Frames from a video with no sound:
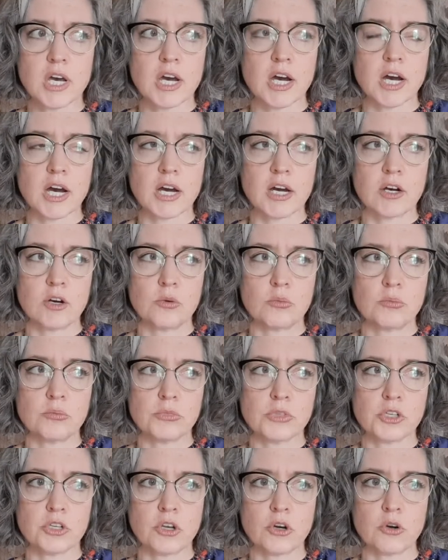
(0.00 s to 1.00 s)
um,
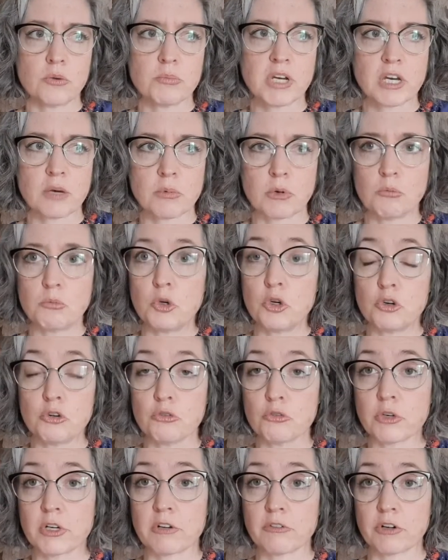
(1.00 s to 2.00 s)
you know, pick up and move
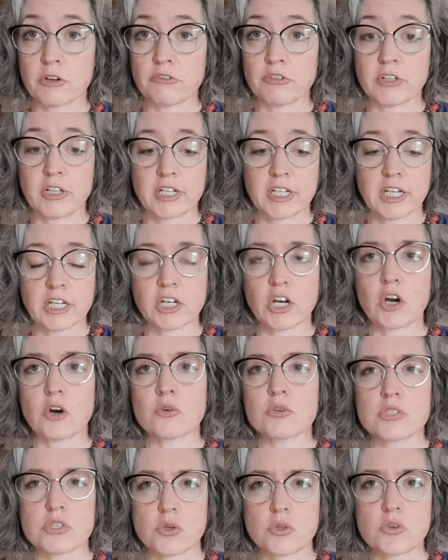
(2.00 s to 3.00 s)
whenever I feel like it go?
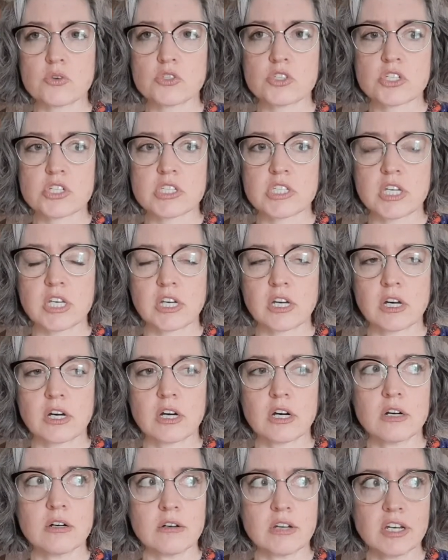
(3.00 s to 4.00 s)
So there's just like
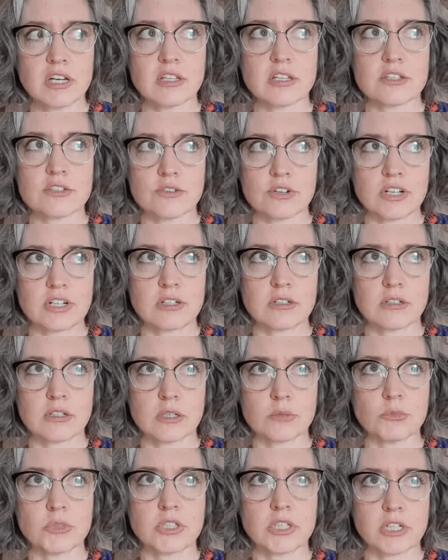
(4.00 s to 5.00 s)
a, oh yeah, that's right. I
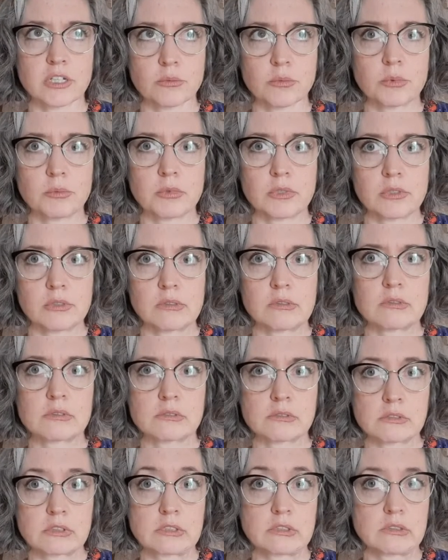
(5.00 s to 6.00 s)
made that commitment.
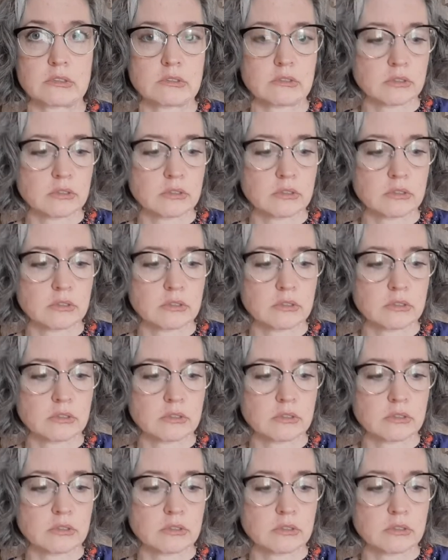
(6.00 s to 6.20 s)
All right.